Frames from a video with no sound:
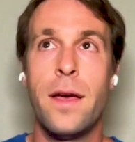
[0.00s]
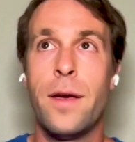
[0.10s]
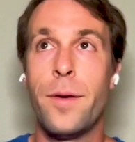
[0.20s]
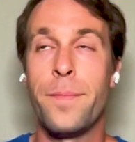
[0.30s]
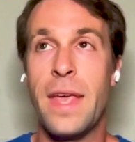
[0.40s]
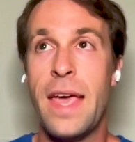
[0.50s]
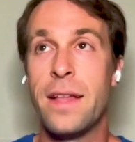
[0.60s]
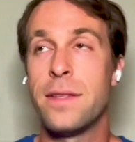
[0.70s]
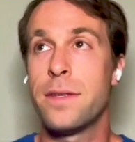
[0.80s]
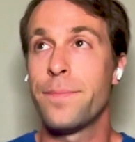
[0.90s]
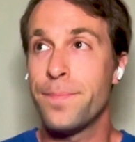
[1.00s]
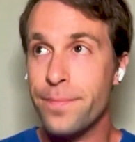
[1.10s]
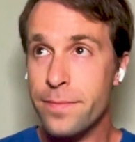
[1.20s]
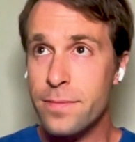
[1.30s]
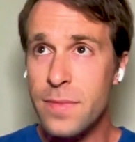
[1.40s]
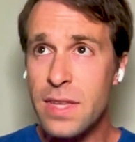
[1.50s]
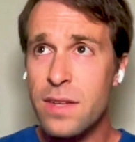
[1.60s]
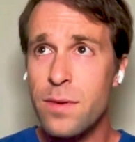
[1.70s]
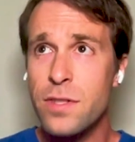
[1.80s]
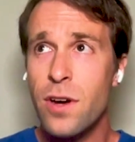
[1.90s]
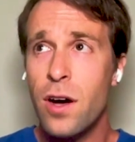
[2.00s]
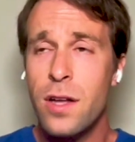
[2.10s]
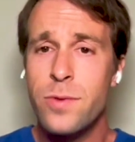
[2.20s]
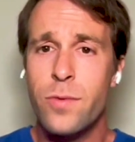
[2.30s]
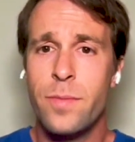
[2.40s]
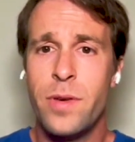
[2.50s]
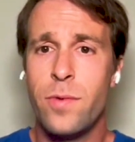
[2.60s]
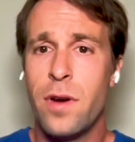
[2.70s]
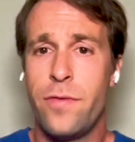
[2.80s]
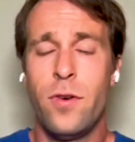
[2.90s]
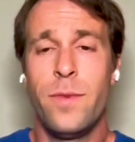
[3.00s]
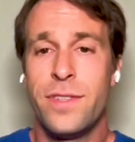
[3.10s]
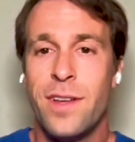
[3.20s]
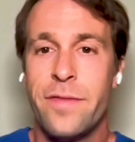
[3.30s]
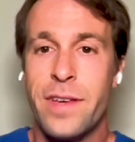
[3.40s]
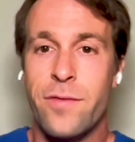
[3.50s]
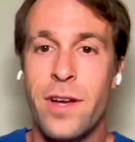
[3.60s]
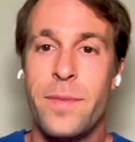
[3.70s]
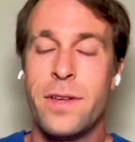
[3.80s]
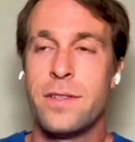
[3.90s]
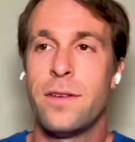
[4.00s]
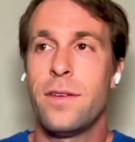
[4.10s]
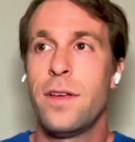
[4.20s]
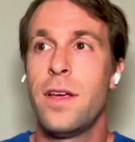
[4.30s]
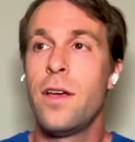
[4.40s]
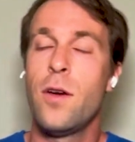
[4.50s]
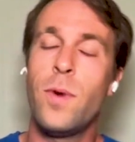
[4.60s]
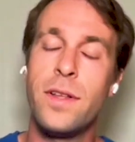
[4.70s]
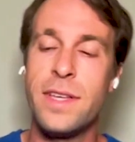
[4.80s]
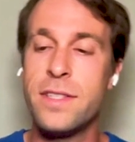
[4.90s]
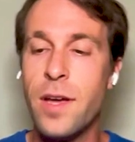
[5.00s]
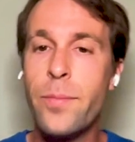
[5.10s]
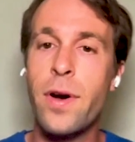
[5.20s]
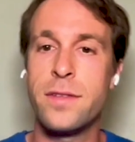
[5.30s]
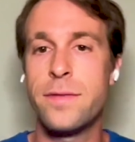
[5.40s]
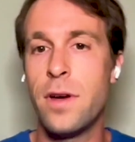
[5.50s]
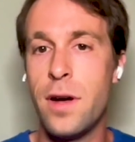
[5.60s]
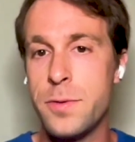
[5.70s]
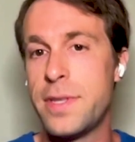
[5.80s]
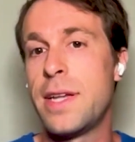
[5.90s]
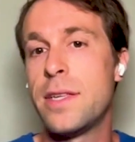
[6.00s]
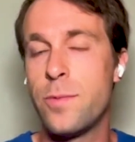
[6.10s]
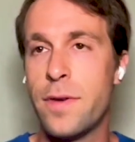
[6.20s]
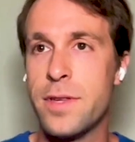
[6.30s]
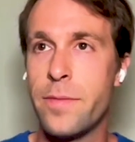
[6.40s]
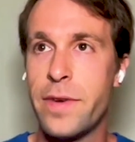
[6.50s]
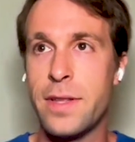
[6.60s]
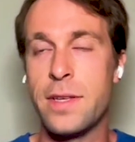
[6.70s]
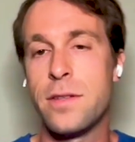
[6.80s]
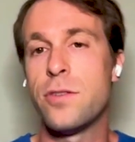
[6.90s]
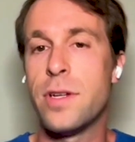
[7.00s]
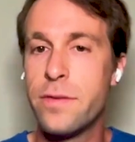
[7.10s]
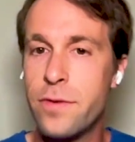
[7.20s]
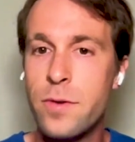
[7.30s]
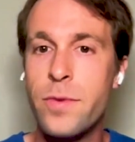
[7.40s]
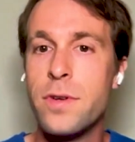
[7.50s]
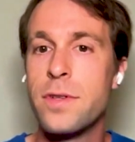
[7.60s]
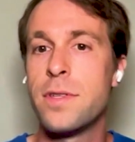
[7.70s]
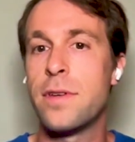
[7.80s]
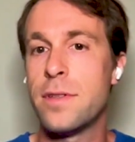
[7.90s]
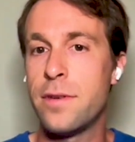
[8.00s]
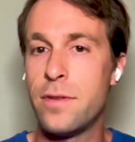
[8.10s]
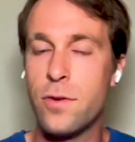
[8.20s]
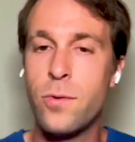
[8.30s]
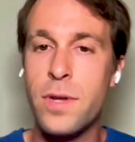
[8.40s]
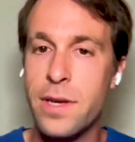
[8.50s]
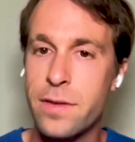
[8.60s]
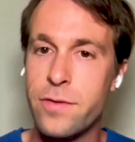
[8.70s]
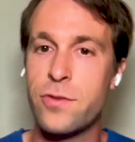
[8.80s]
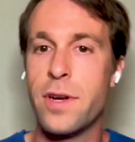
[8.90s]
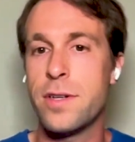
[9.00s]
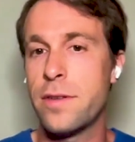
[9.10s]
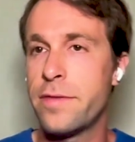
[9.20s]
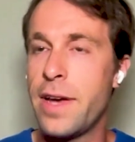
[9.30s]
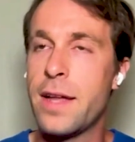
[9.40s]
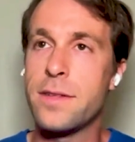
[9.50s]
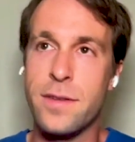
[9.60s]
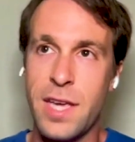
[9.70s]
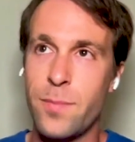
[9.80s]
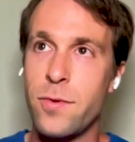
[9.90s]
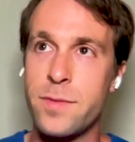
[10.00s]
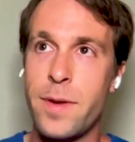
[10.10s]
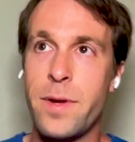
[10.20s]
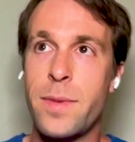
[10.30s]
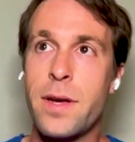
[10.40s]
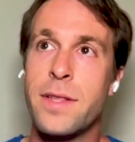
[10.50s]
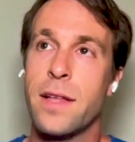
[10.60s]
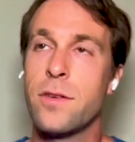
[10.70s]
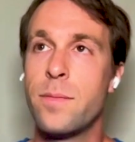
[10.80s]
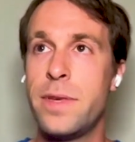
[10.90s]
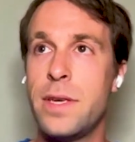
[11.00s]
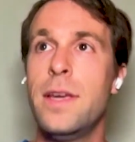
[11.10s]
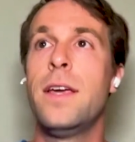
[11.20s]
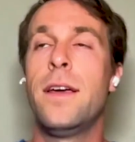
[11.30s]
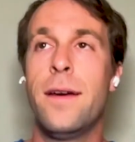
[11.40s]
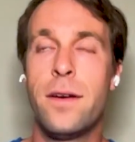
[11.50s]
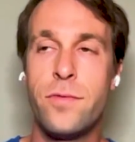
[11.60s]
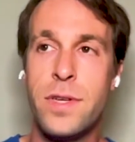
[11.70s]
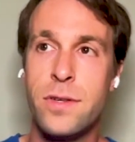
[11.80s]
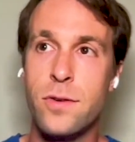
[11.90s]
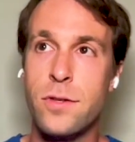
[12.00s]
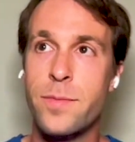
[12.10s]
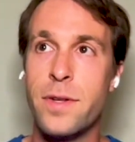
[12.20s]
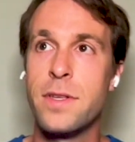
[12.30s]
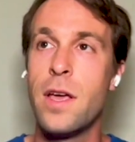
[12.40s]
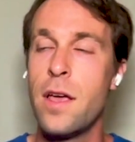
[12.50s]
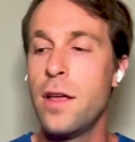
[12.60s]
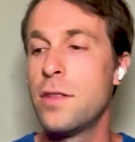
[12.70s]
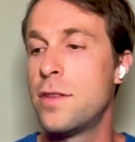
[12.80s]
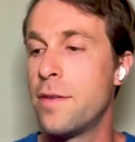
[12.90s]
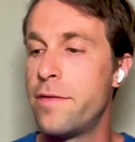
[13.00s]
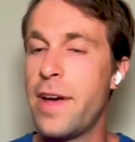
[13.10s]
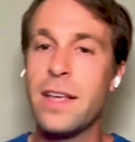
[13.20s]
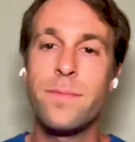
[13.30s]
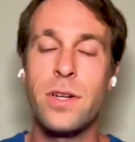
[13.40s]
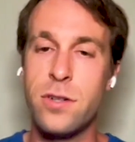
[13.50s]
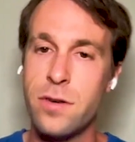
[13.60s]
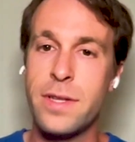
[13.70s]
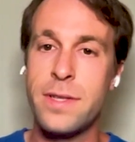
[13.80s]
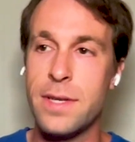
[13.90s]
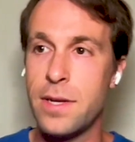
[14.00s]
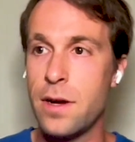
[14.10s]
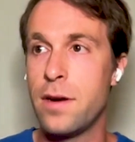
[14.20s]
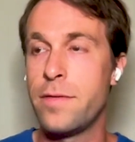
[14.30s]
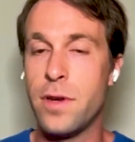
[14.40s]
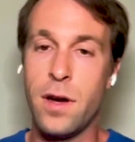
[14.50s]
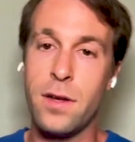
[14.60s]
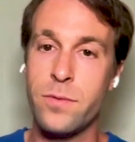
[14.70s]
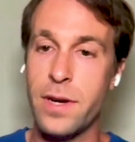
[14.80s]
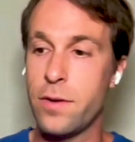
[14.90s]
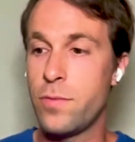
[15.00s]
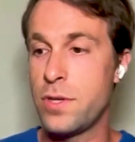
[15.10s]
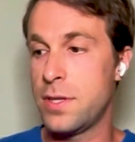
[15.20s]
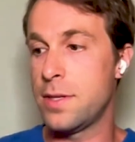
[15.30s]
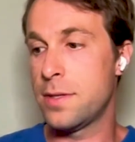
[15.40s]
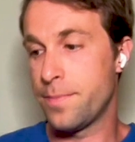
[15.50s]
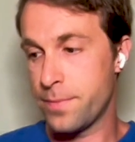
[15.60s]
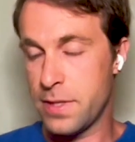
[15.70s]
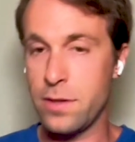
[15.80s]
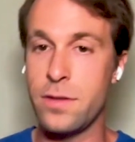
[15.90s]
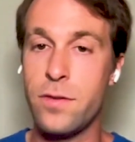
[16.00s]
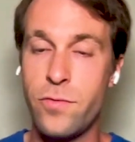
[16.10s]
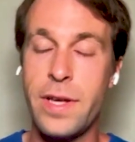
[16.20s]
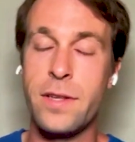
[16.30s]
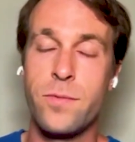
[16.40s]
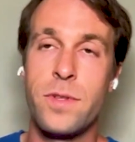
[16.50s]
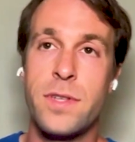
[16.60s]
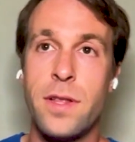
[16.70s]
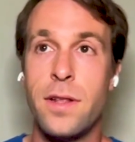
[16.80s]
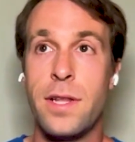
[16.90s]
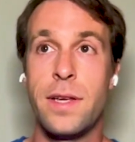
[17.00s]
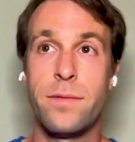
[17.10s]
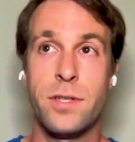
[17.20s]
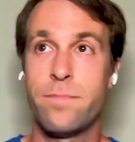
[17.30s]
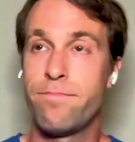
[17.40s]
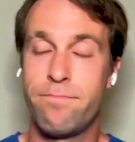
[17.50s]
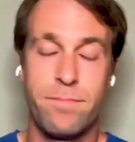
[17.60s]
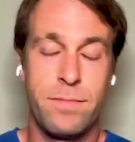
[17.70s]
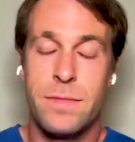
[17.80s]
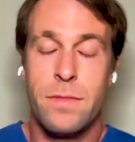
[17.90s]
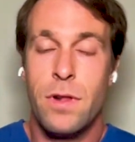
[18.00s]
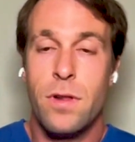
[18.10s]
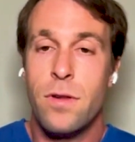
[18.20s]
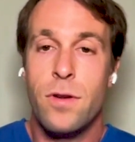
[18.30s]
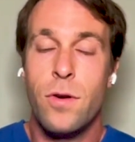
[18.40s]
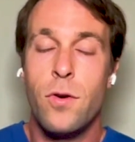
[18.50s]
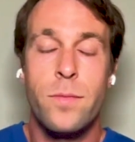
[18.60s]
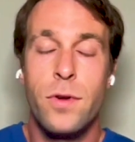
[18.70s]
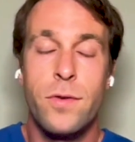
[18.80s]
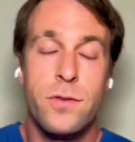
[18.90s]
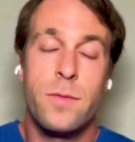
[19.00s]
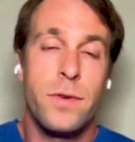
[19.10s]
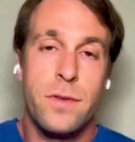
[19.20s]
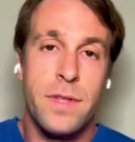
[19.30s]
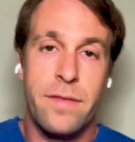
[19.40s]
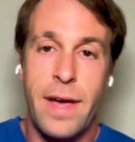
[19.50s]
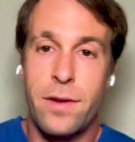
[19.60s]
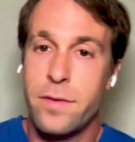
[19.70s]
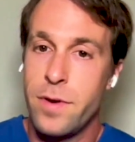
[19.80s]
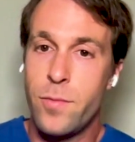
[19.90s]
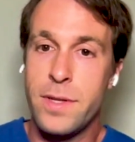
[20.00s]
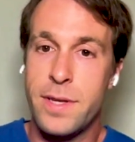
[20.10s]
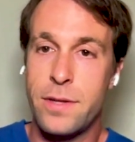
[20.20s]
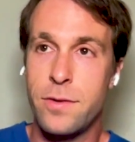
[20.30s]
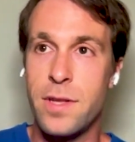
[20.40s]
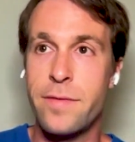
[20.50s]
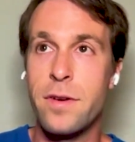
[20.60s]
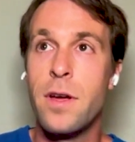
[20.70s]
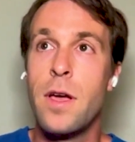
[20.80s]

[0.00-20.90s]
Um, and the hardware would be worth almost nothing, right? Because the, well, there's some parts of the hardware that is worth something. There's the transformers, the, the, the cooling infrastructure, the fans, the cables, blah, blah, blah. That could be uh, resold. But the vast majority of the hardware, which is the, the rigs, would suddenly just lose almost all their value from one day to another.